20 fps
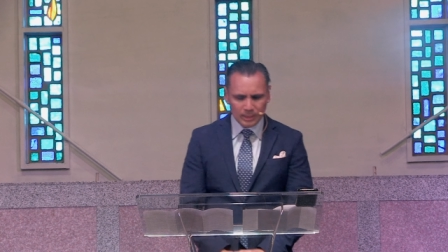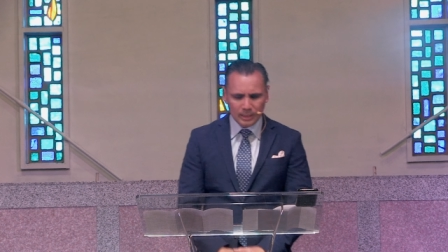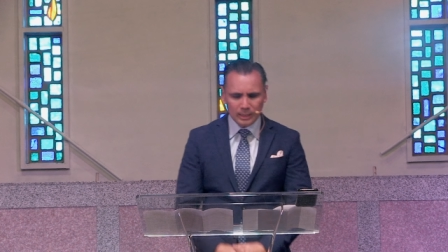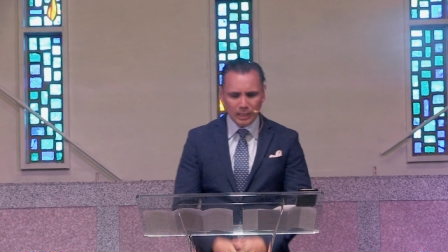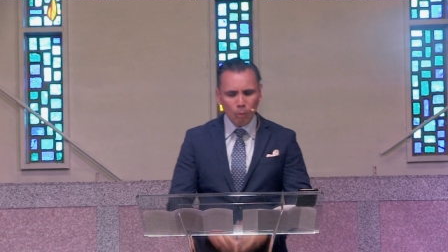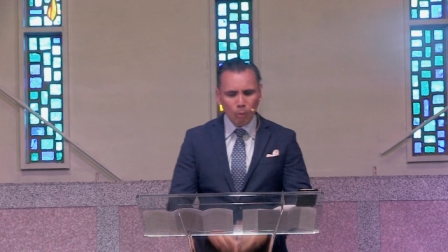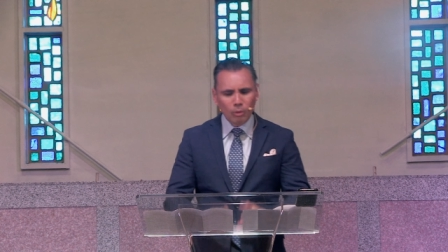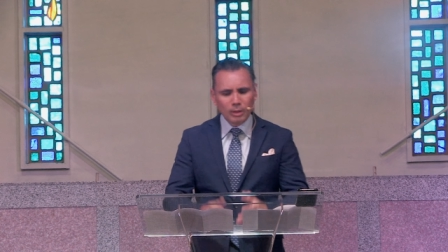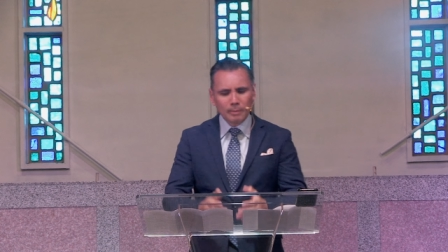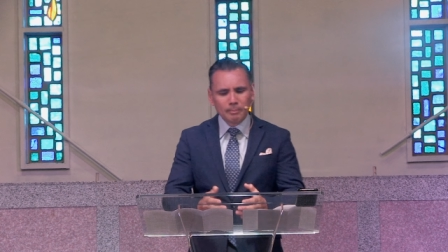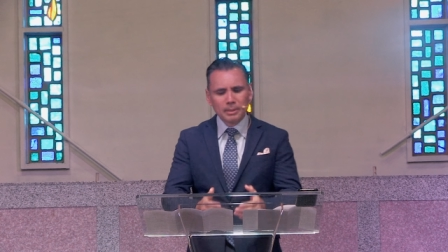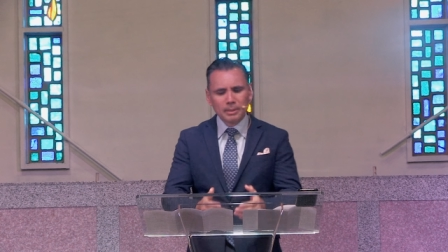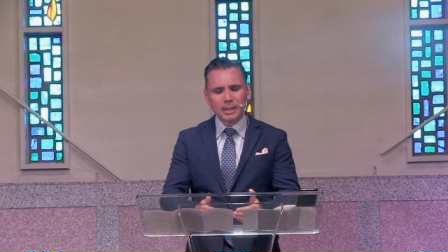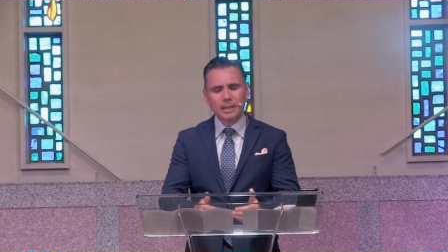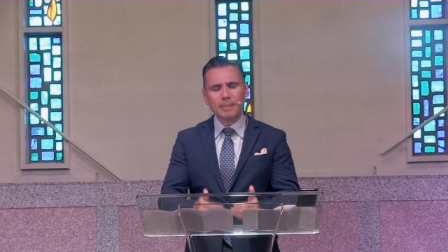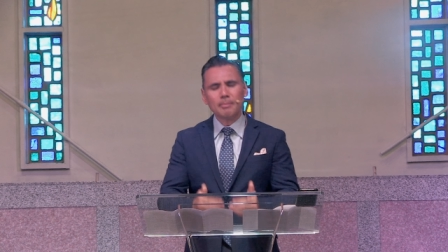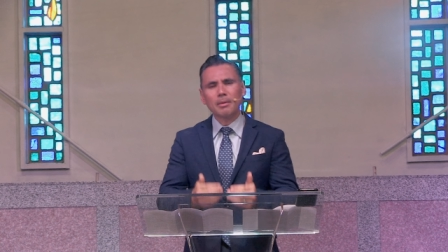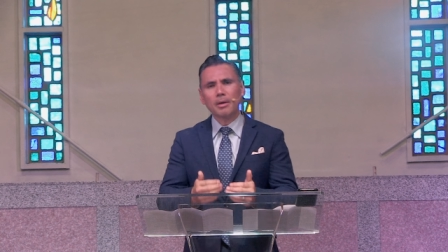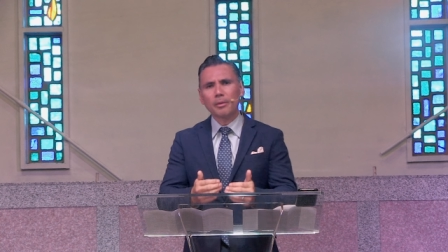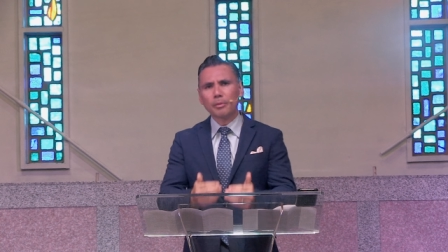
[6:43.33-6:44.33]
And I want to pick
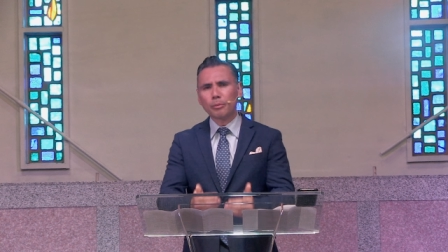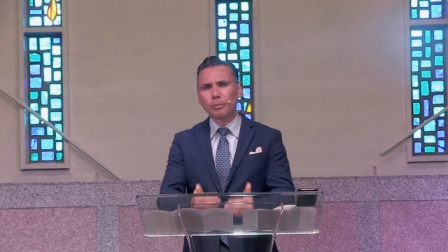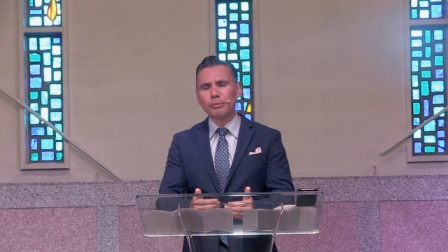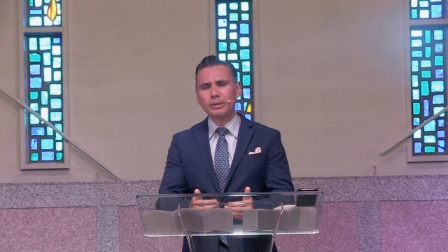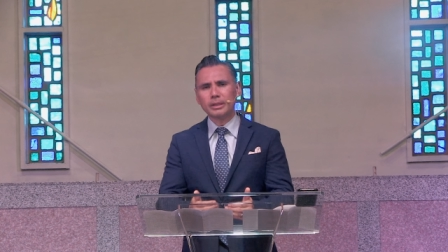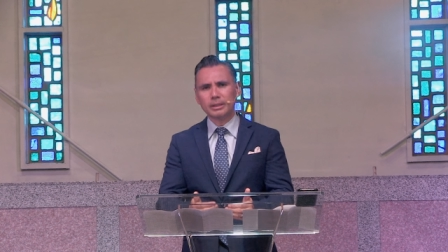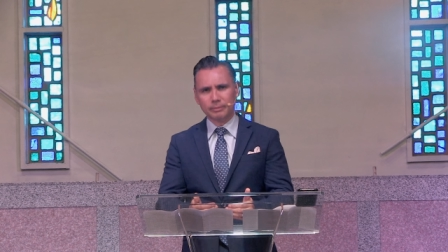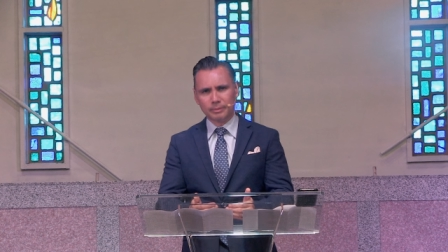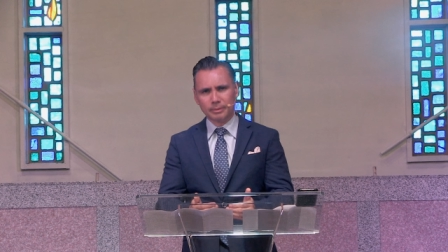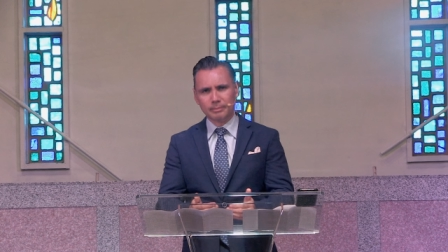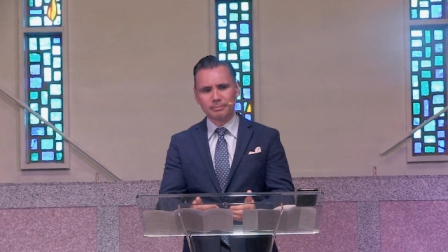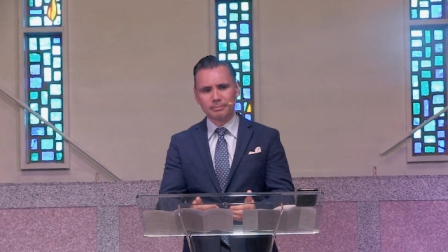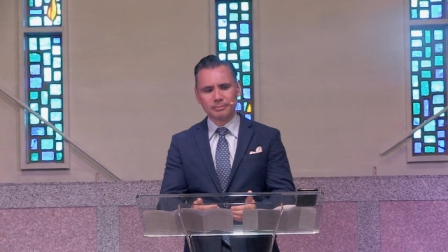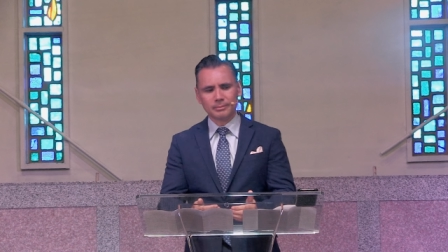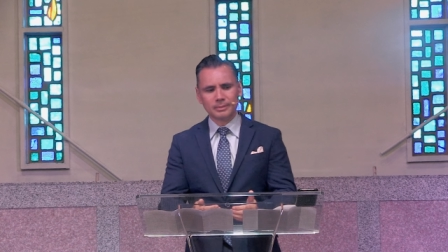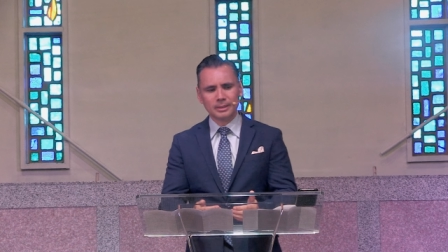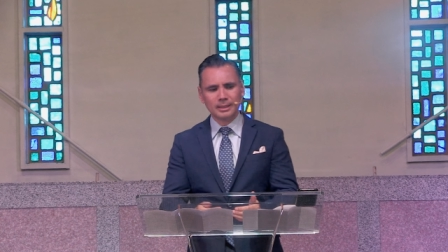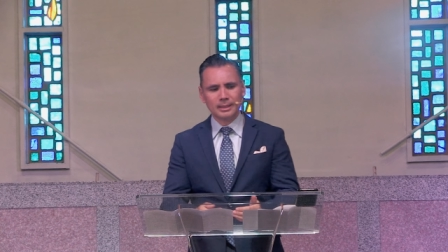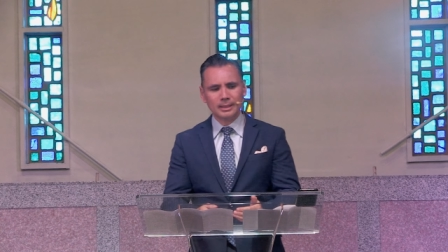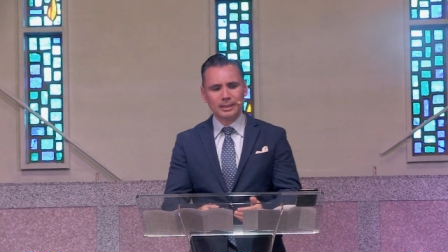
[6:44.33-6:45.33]
up on three of them
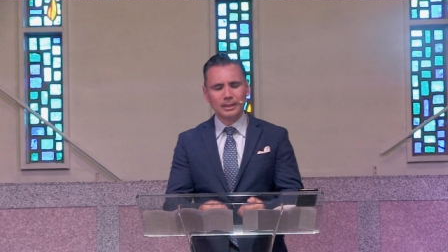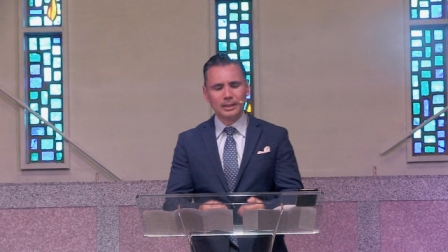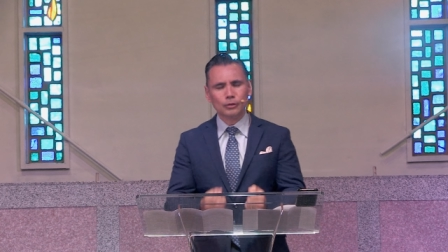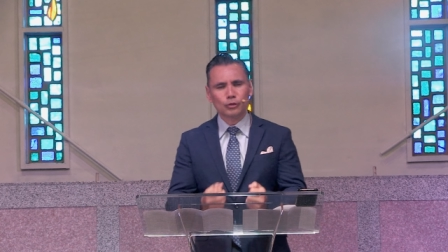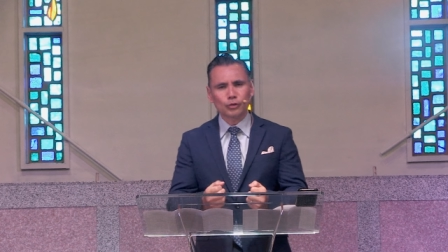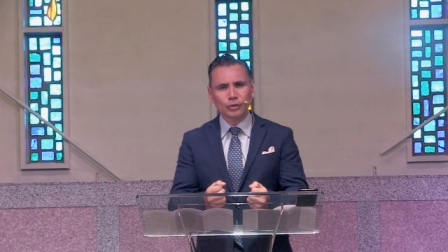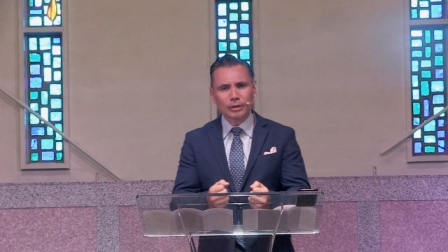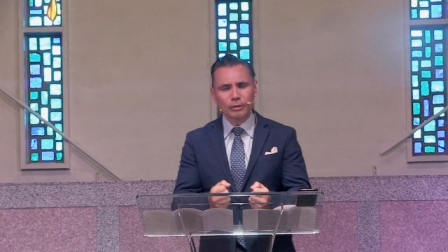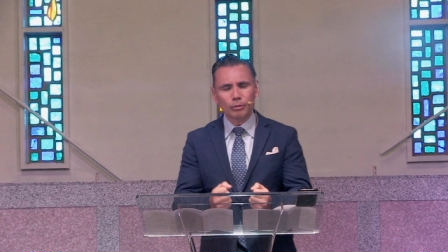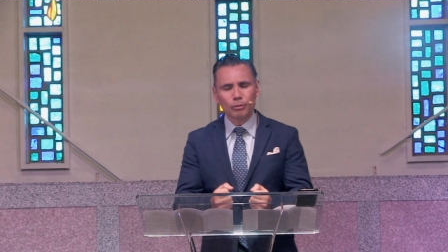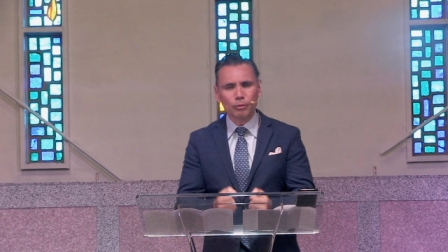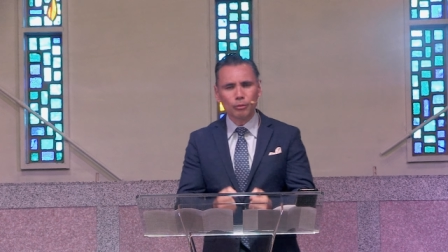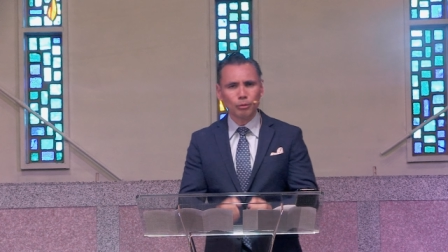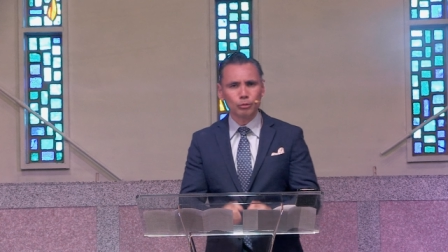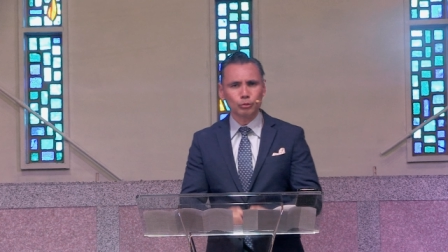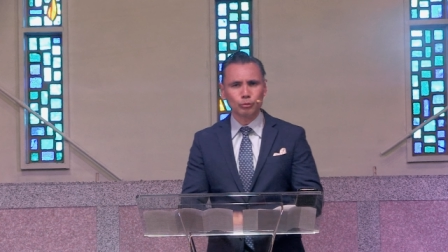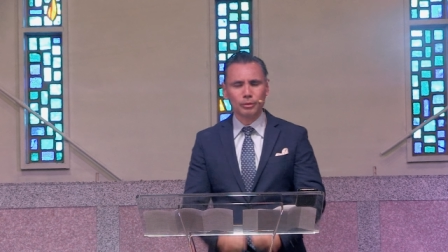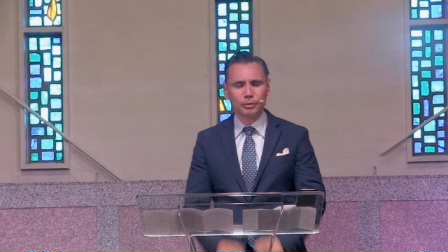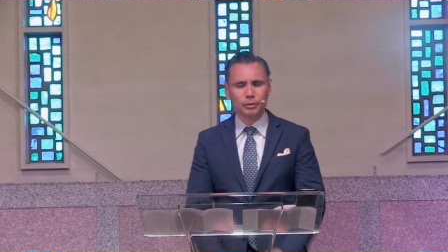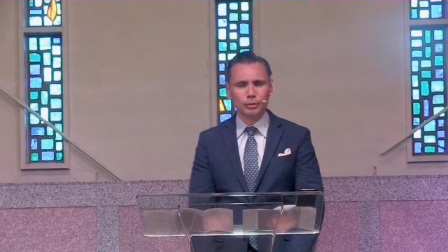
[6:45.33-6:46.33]
and share
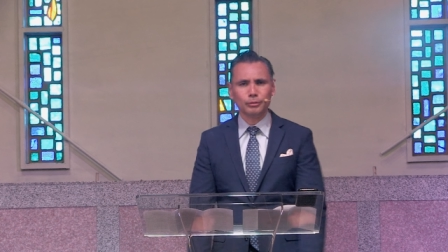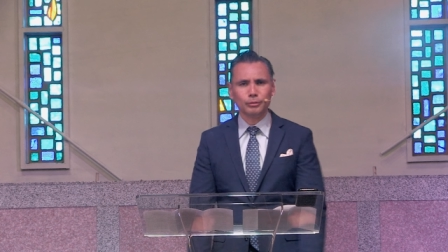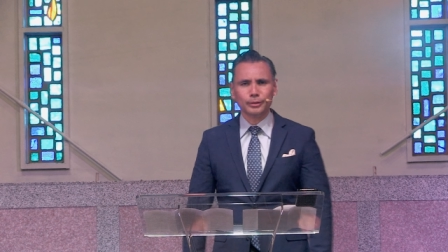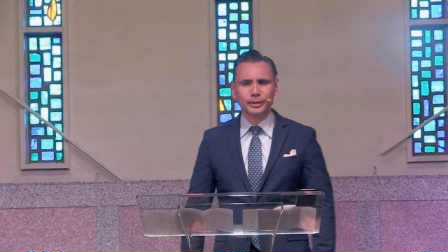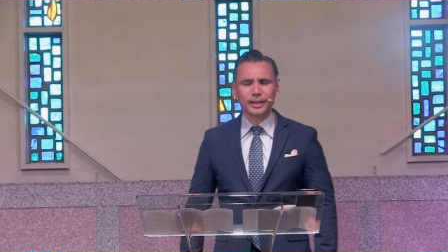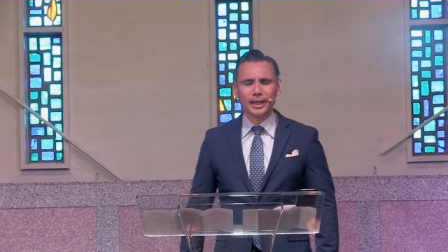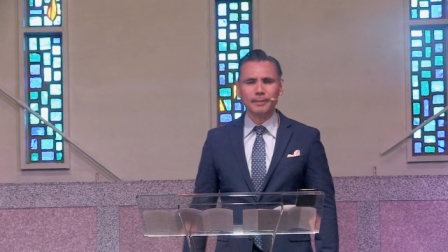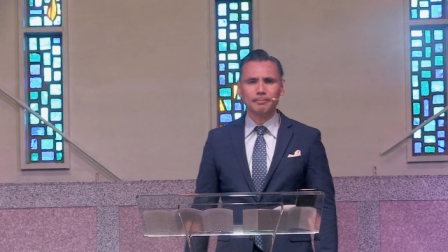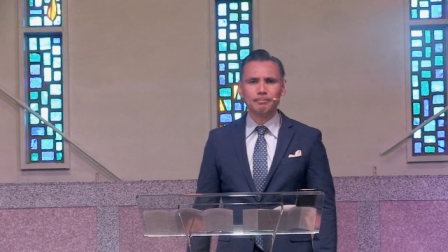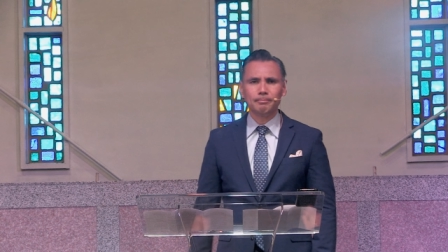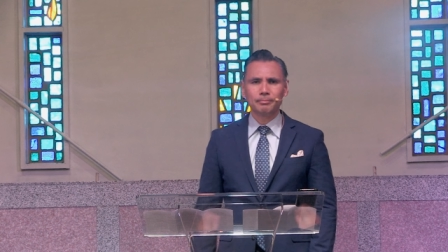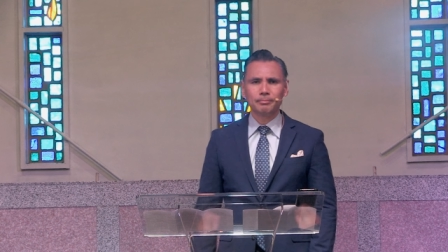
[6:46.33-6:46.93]
those with you today.